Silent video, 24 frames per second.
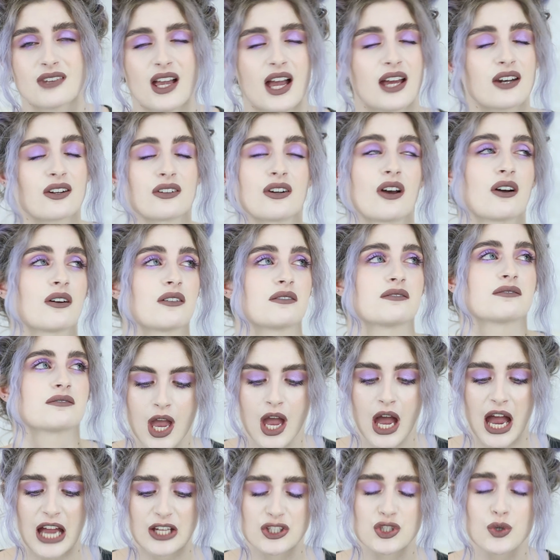I don't know.
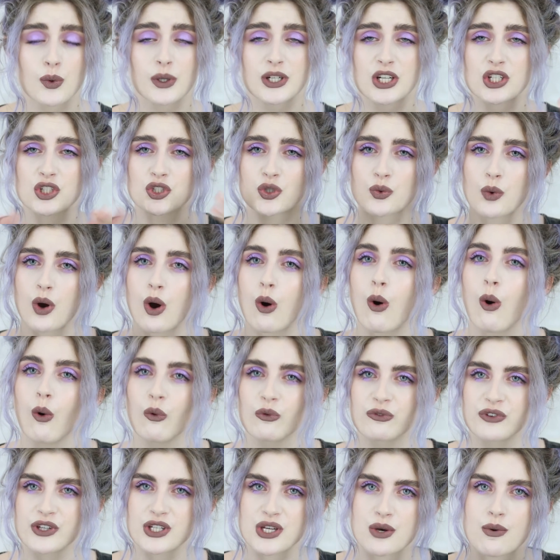I do want to do a
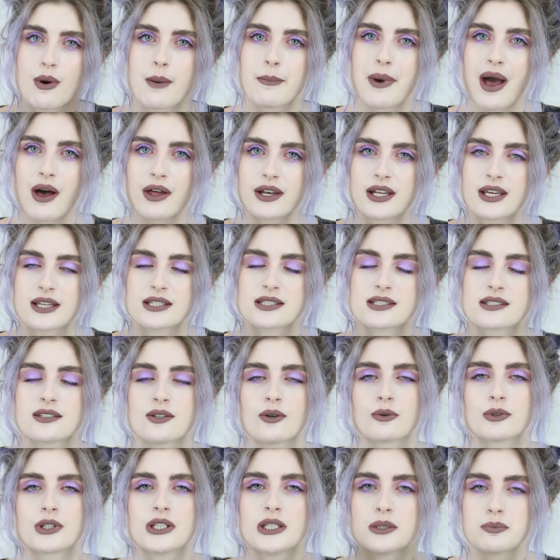whole video about it,
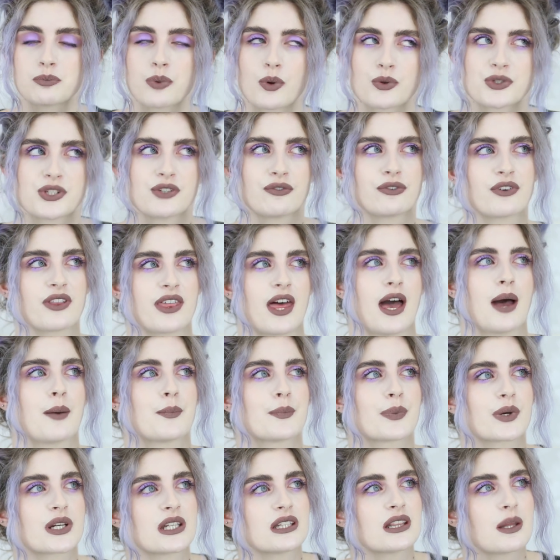so keep posted for that.
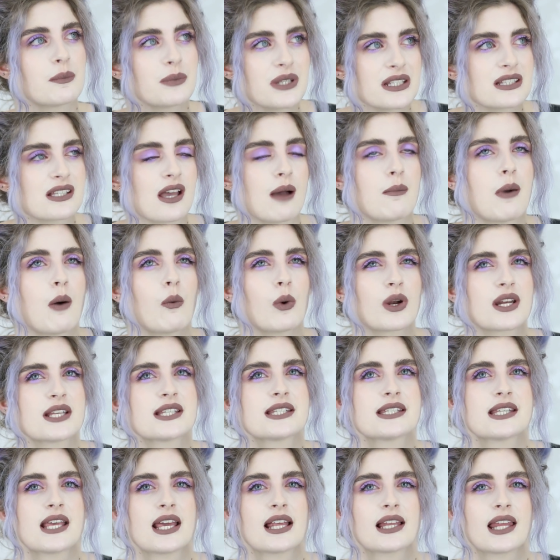But in the meantime, I want to
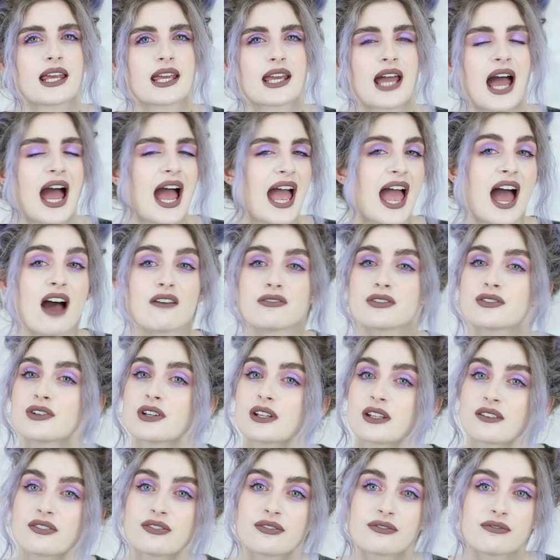say, like, I haven't
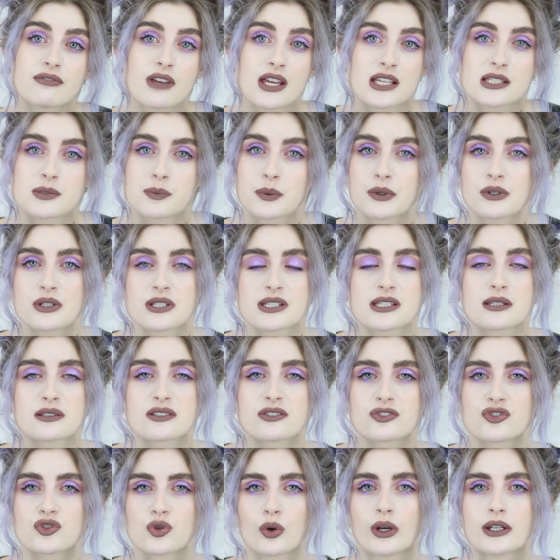experienced
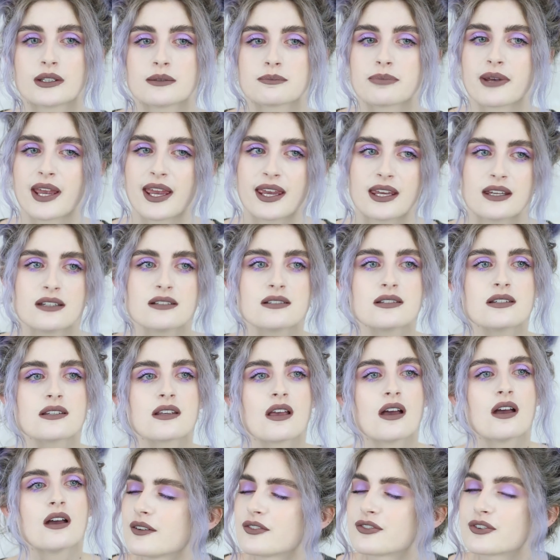joint pains.
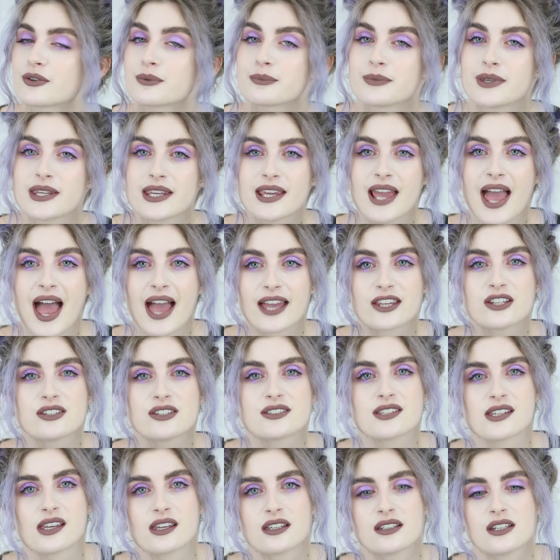For me,
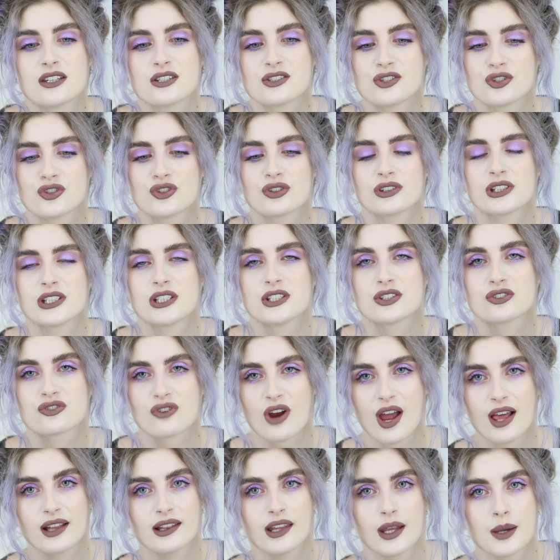accutane is usually
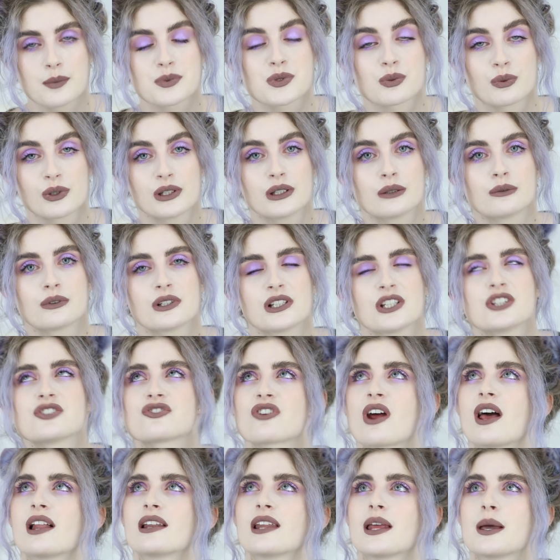dry lips, really, really
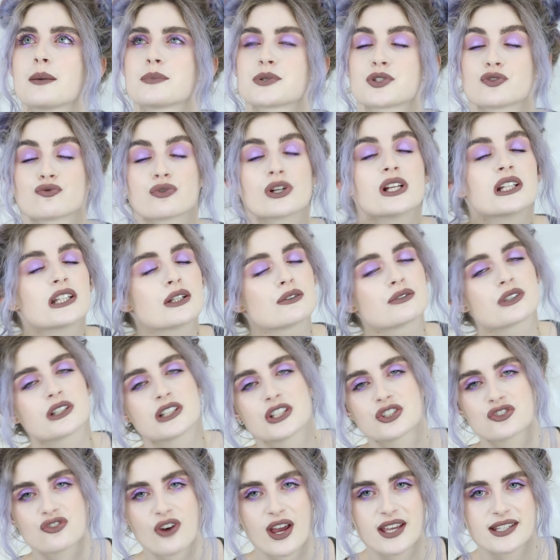dry lips, really,
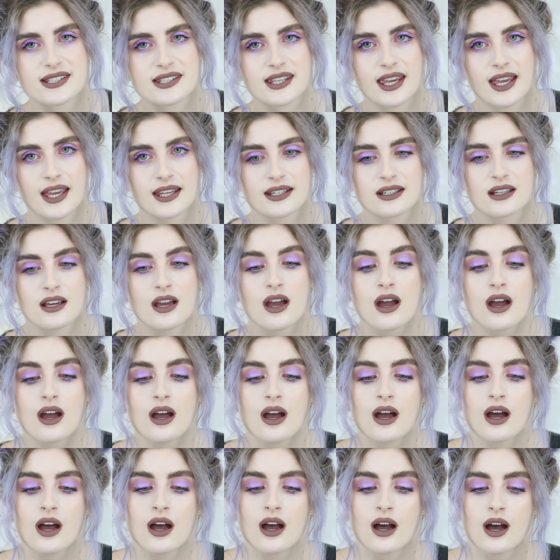really dry skin.
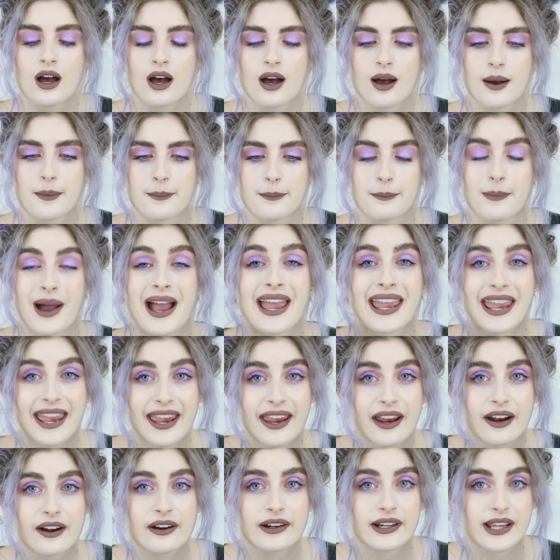My
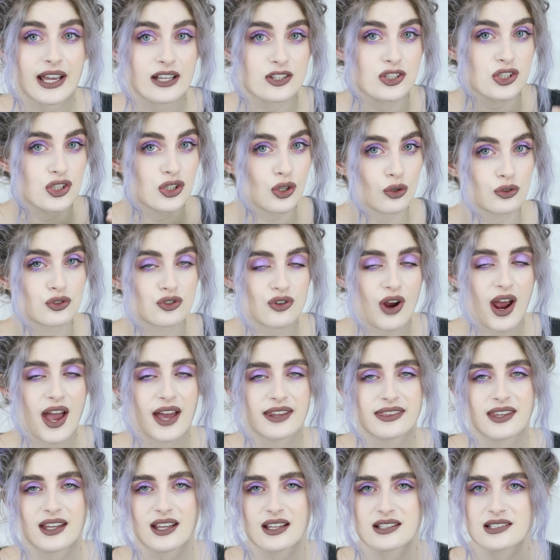hair gets so
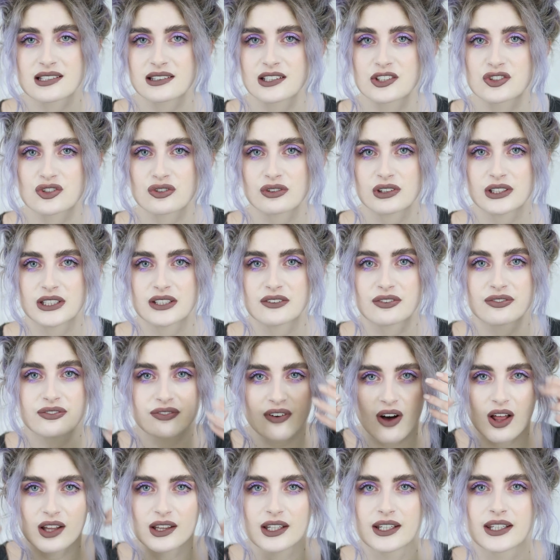dry that it's literally
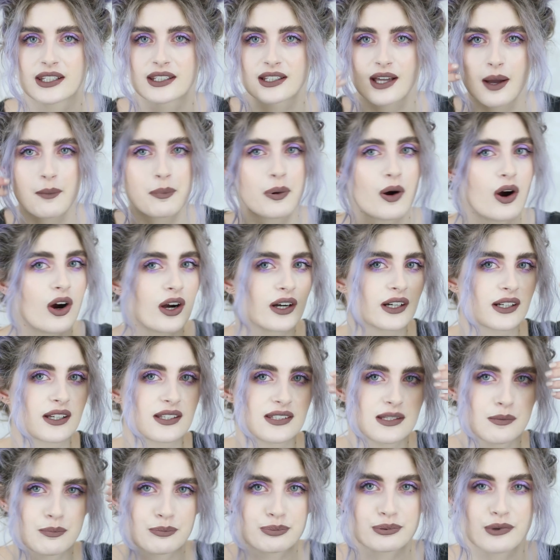falling apart
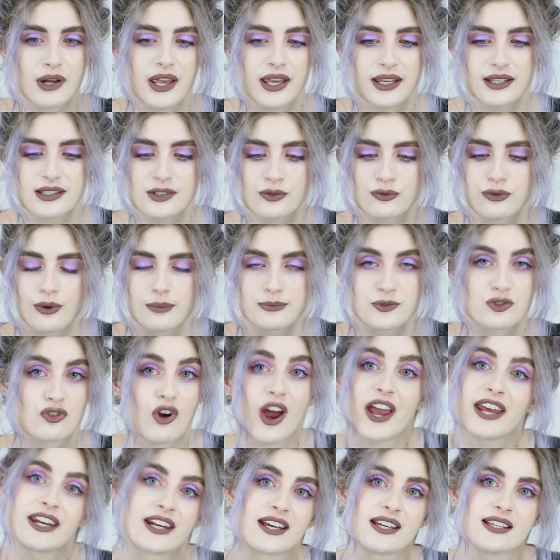because it breaks from
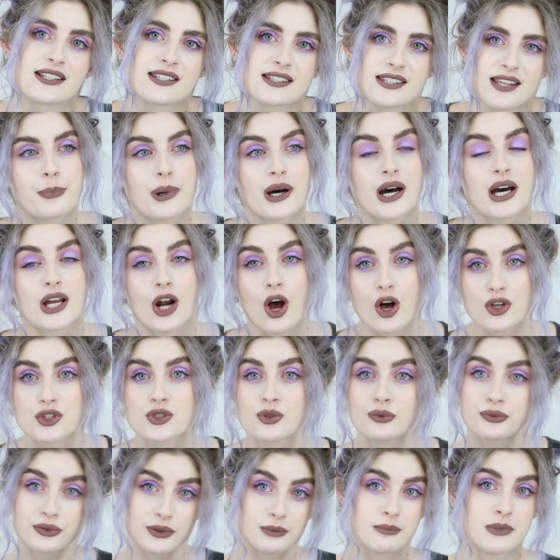dryness. But
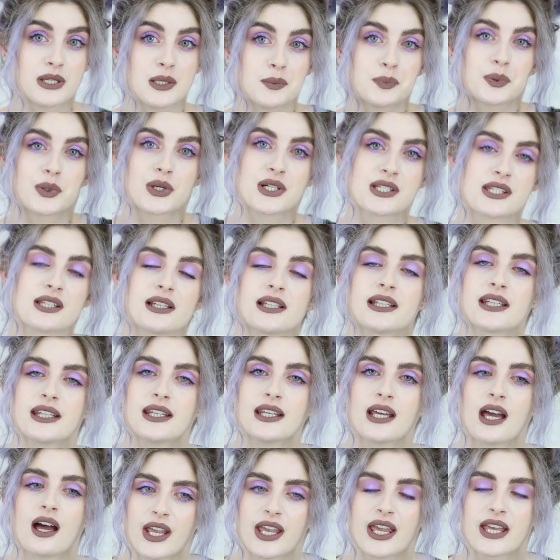also for me
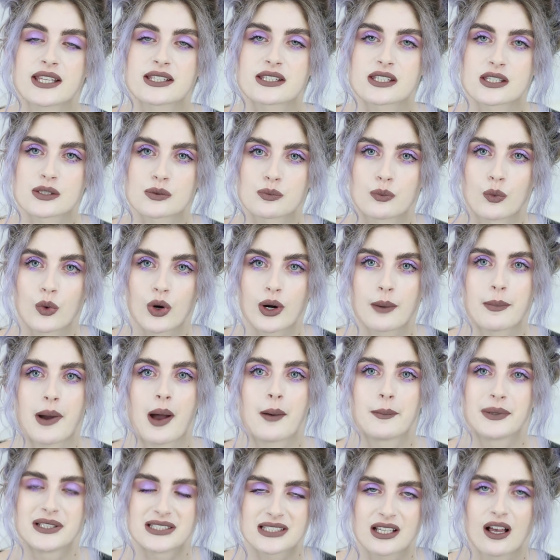personally, it's more
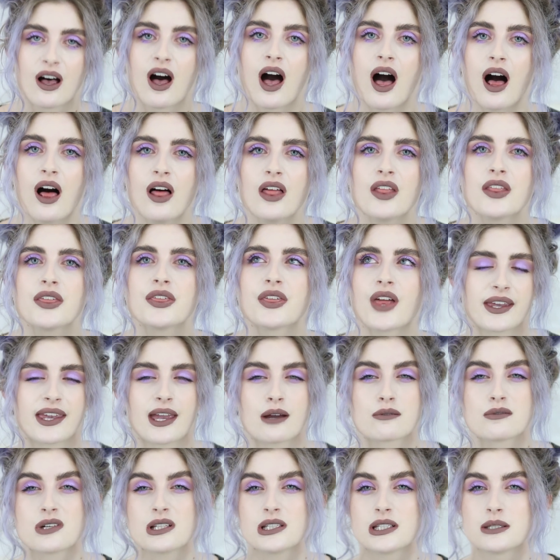about mental health. I
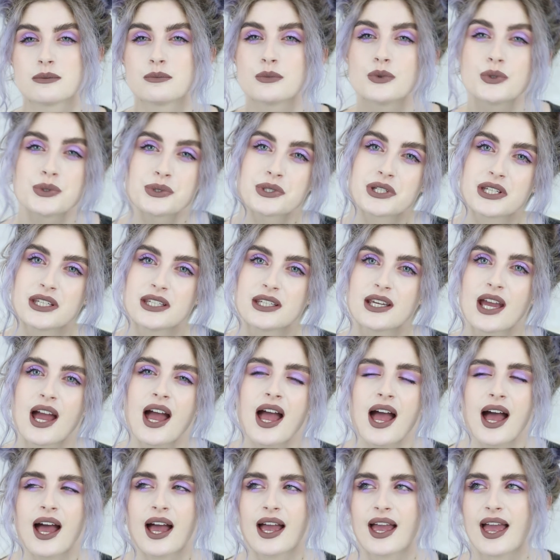get really moody.
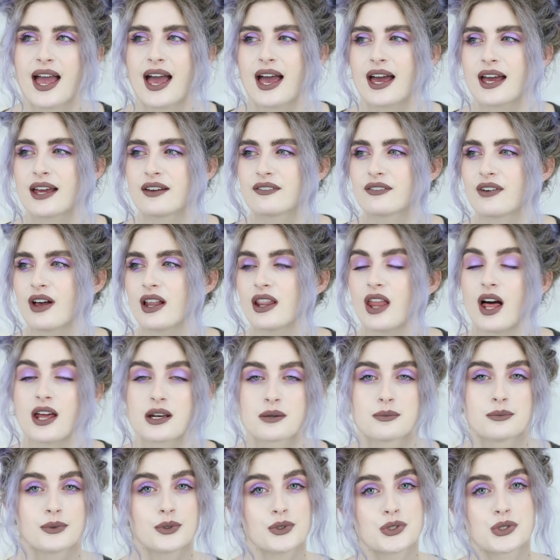I have a lot
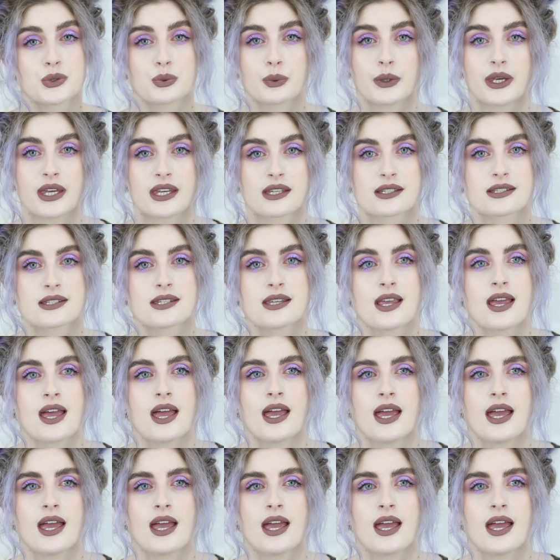of mood swings.